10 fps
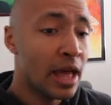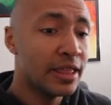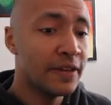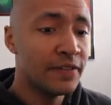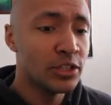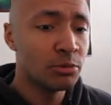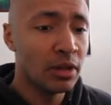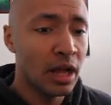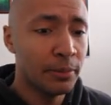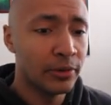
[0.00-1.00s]
the
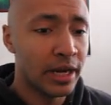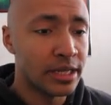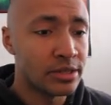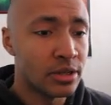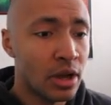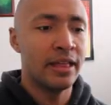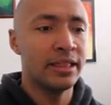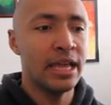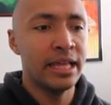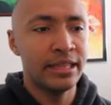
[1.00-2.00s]
visual upgrades
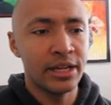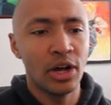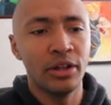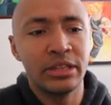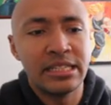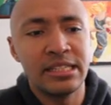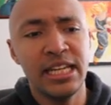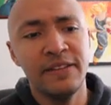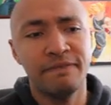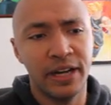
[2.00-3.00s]
they call it the
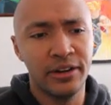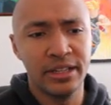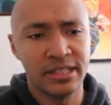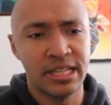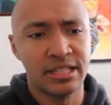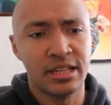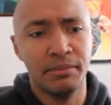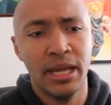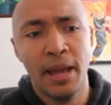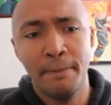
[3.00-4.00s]
scene variant system.